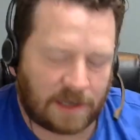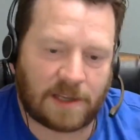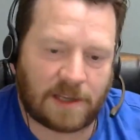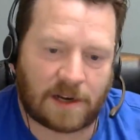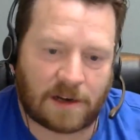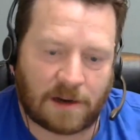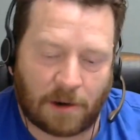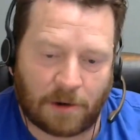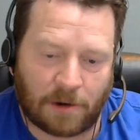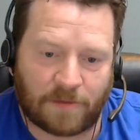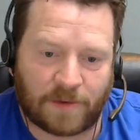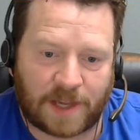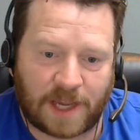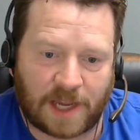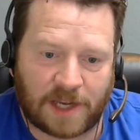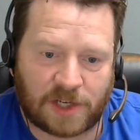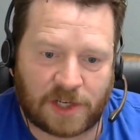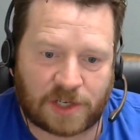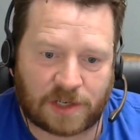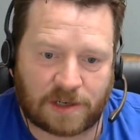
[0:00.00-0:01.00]
get a
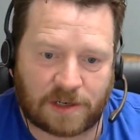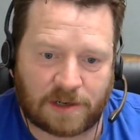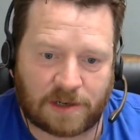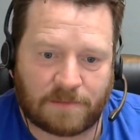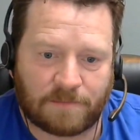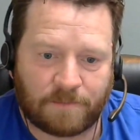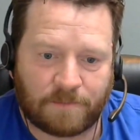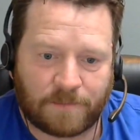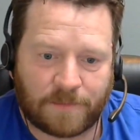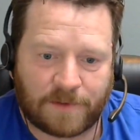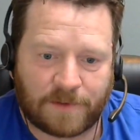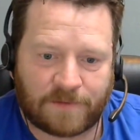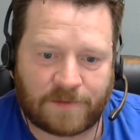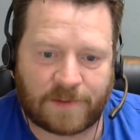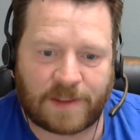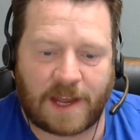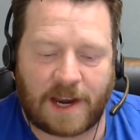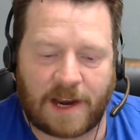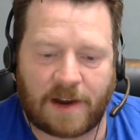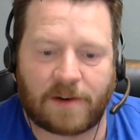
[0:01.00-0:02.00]
notification
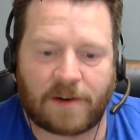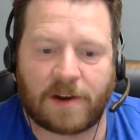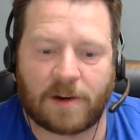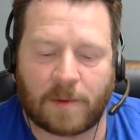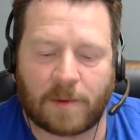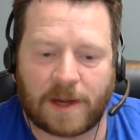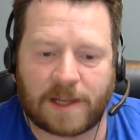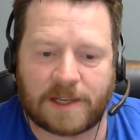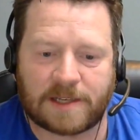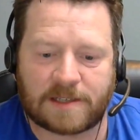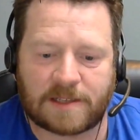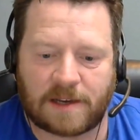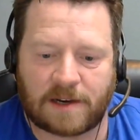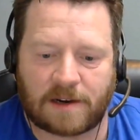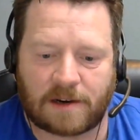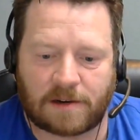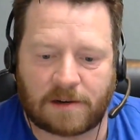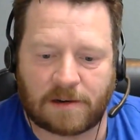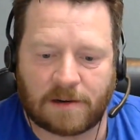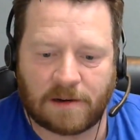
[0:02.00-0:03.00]
for that area while he's
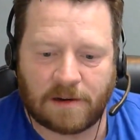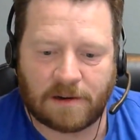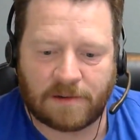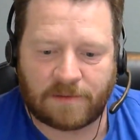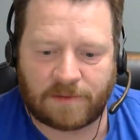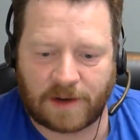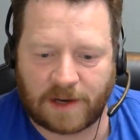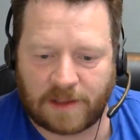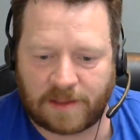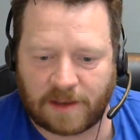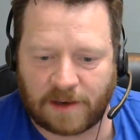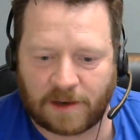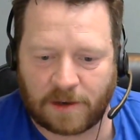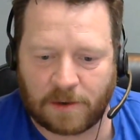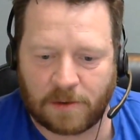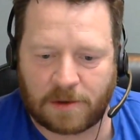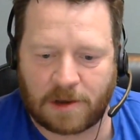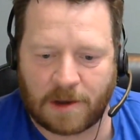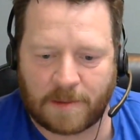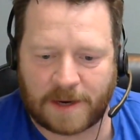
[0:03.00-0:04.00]
there. For anything
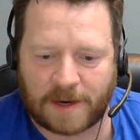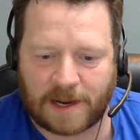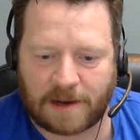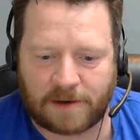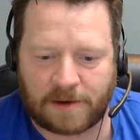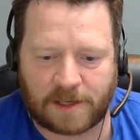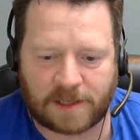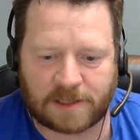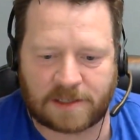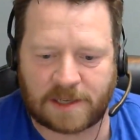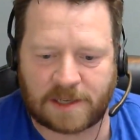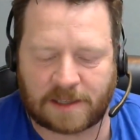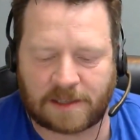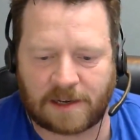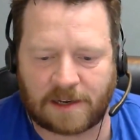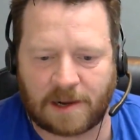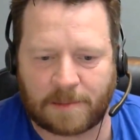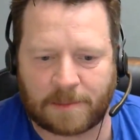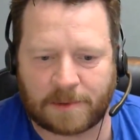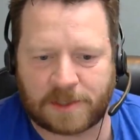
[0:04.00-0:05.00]
new coming out, he can set
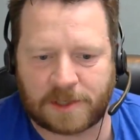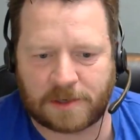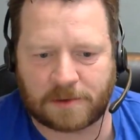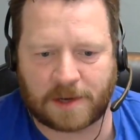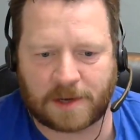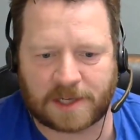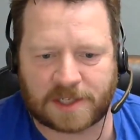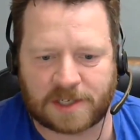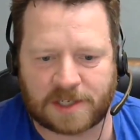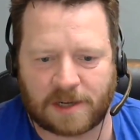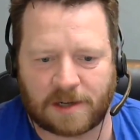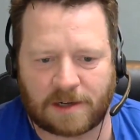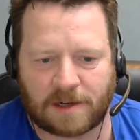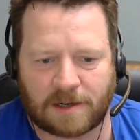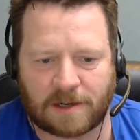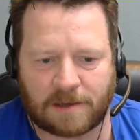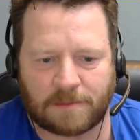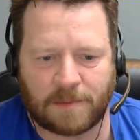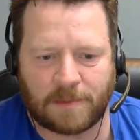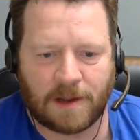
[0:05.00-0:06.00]
that up on
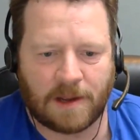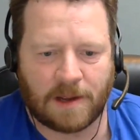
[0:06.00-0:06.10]
geocaching.com.